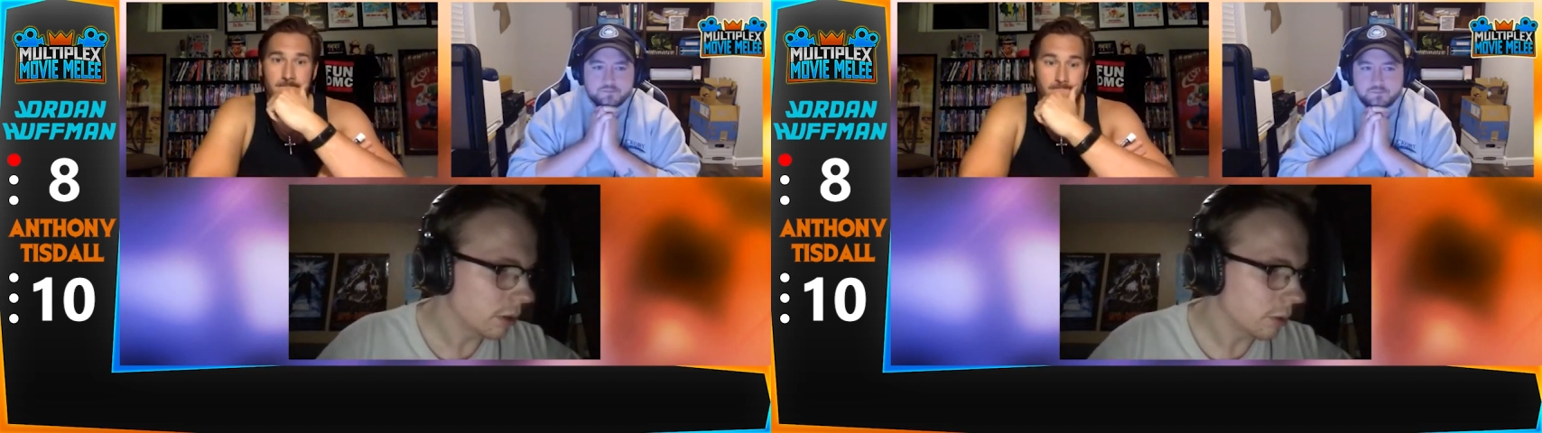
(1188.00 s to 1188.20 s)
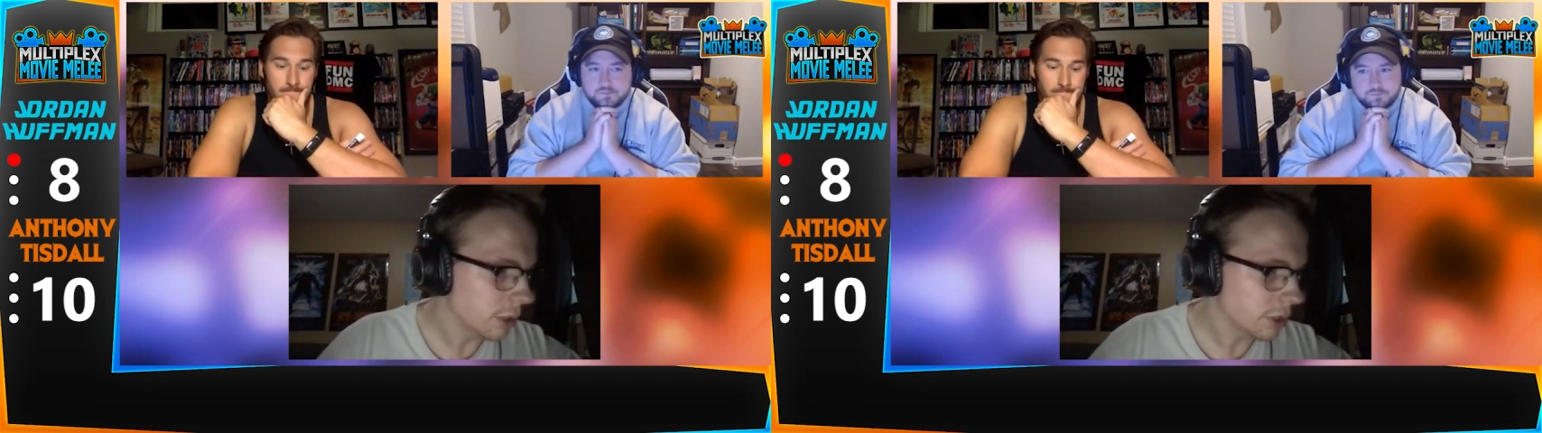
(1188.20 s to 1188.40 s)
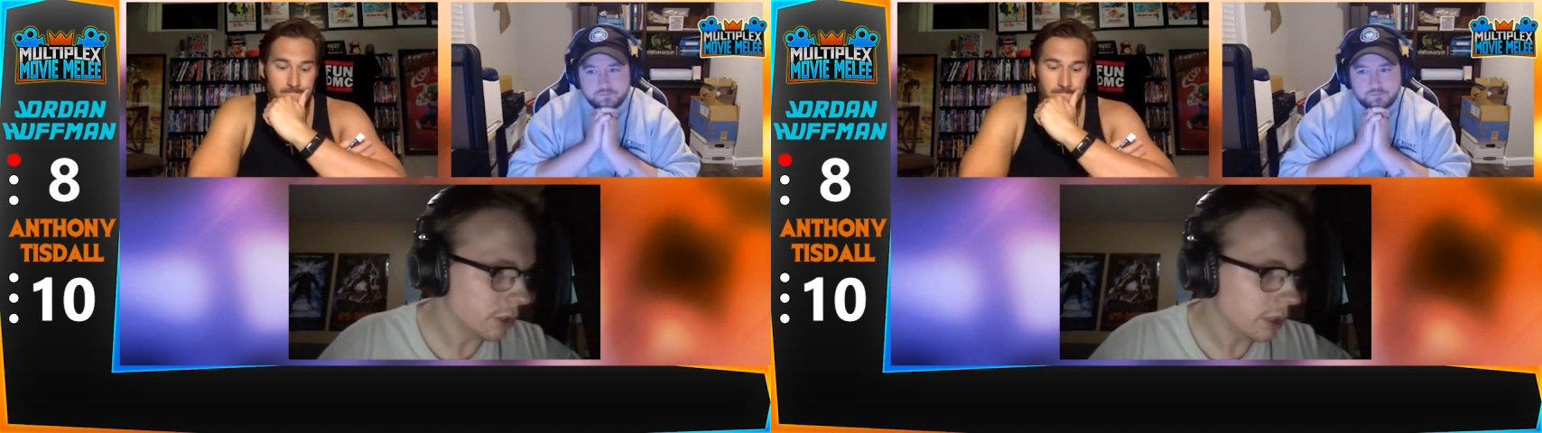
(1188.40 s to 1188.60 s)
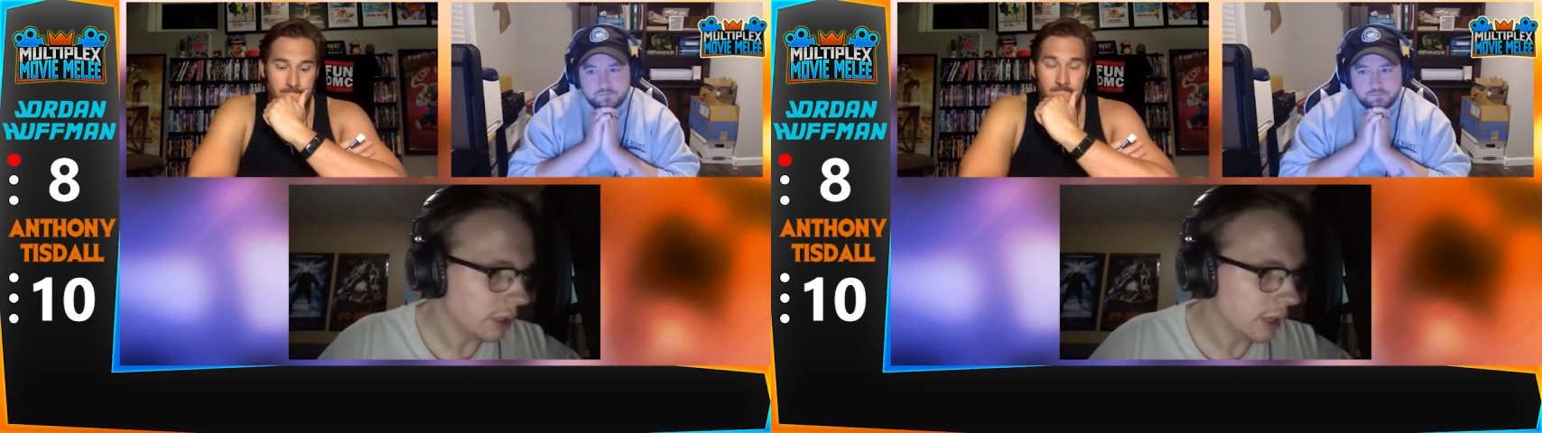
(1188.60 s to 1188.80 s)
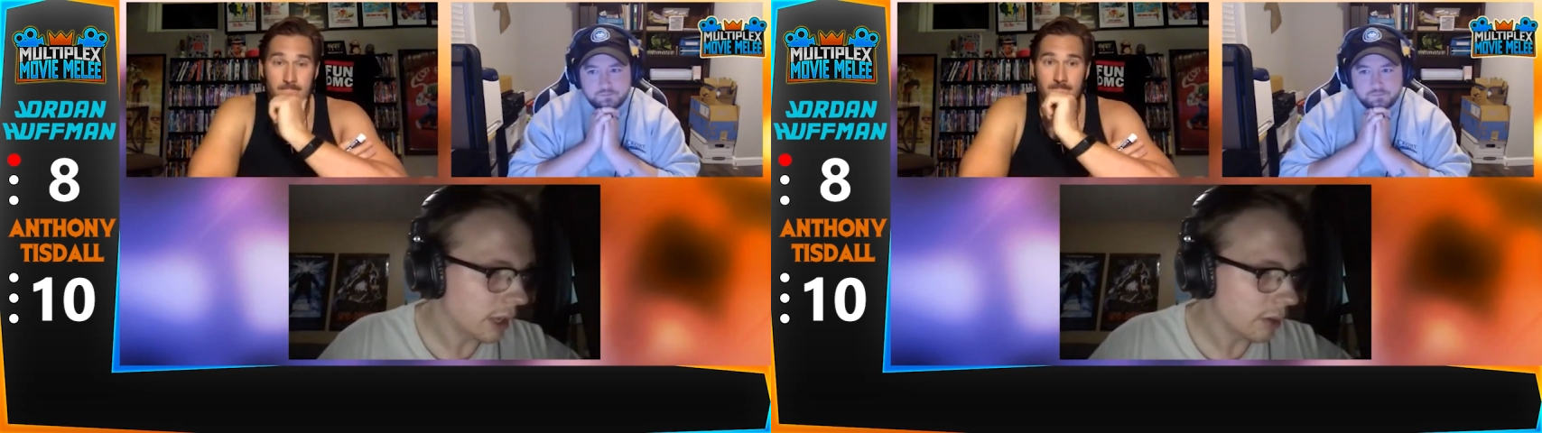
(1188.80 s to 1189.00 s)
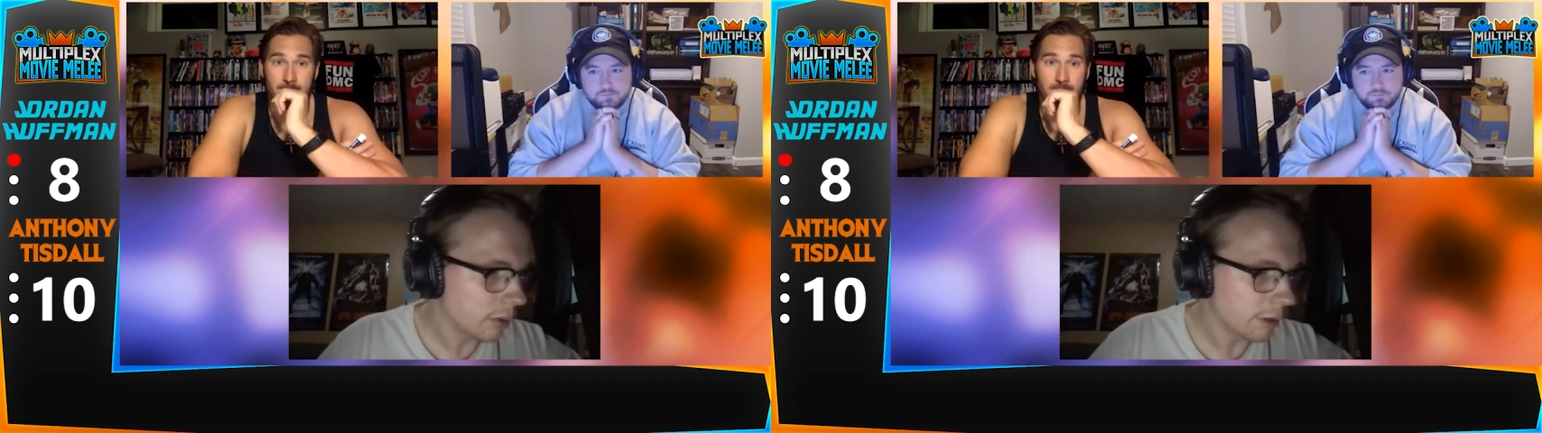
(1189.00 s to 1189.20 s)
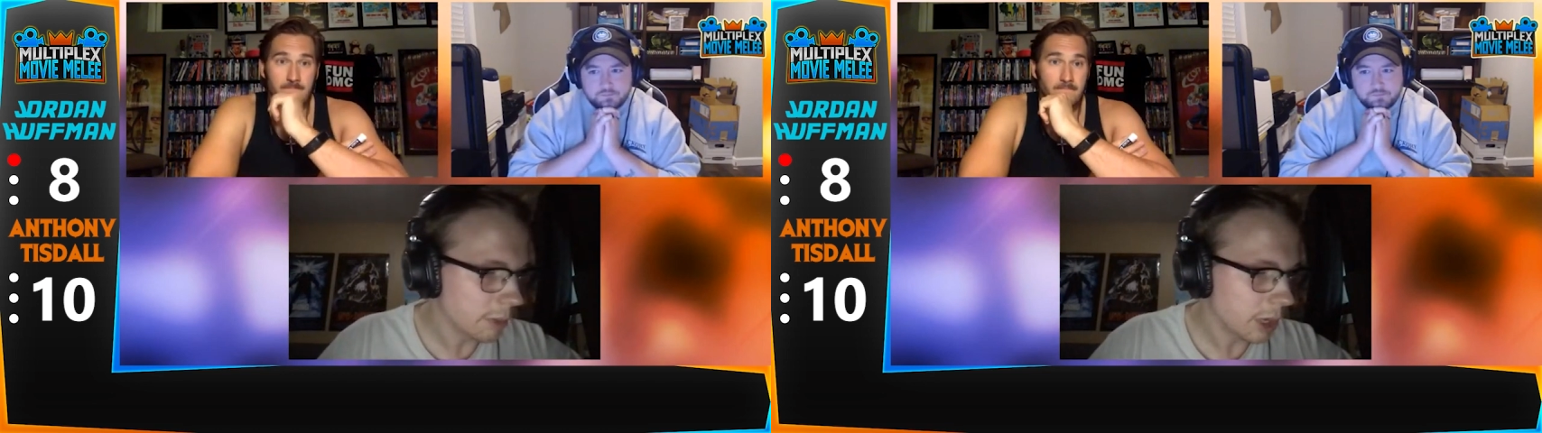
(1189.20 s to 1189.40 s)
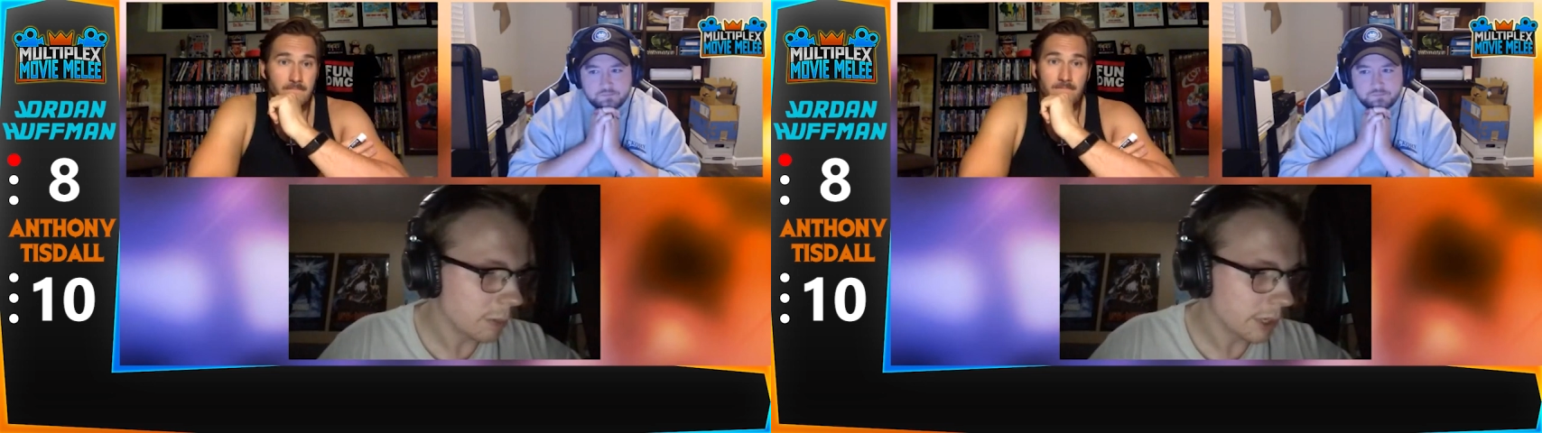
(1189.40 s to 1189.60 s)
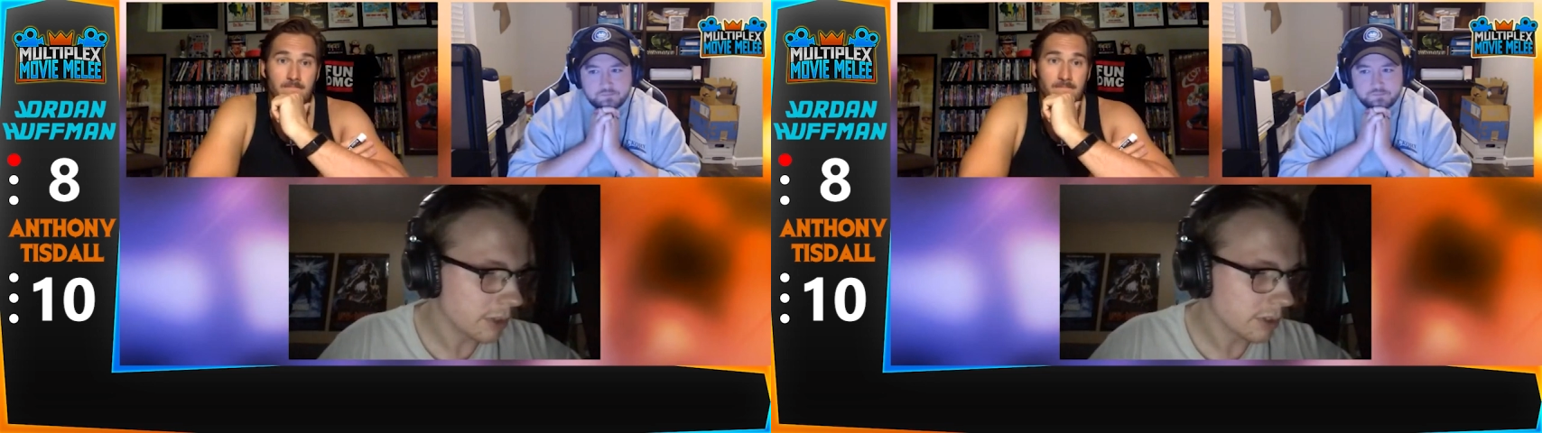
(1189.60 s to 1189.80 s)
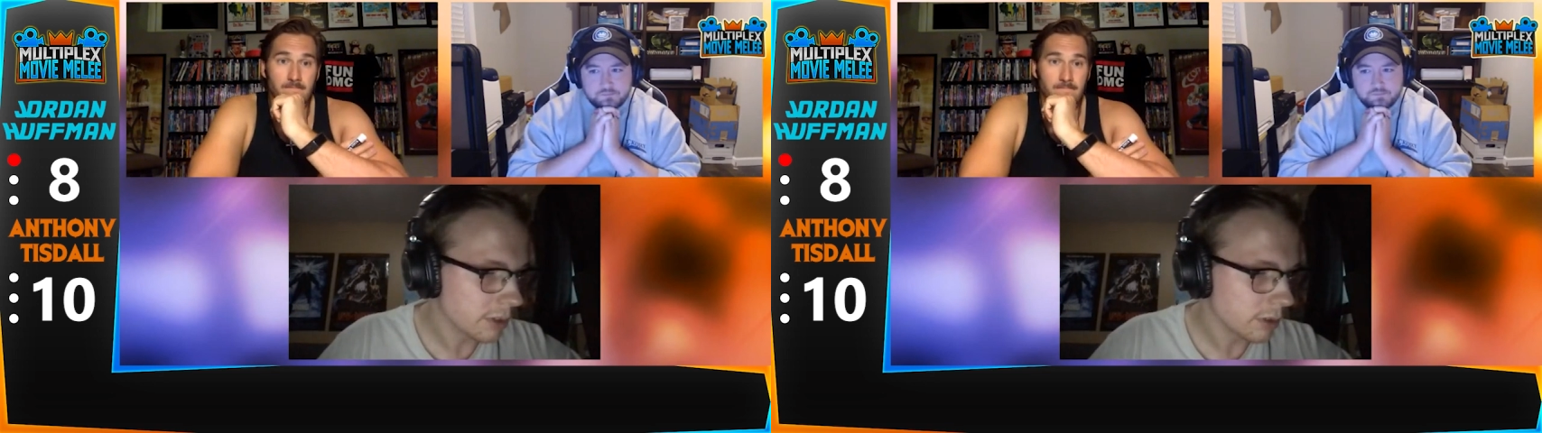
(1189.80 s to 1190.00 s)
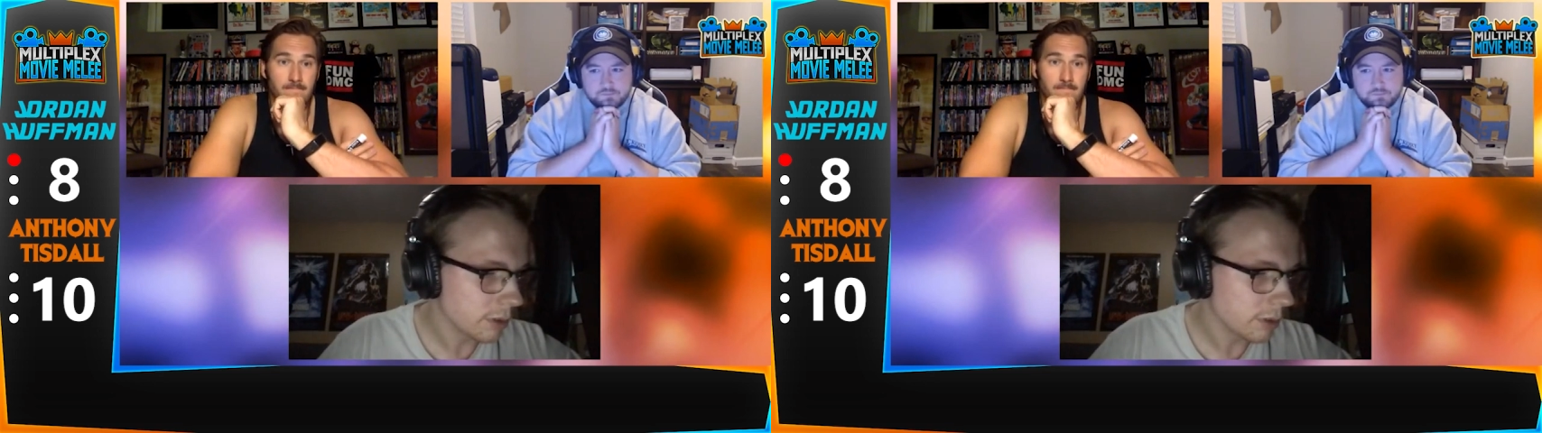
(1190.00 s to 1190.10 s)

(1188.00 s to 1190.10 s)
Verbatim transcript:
Speaker 1: Question in the category of biopics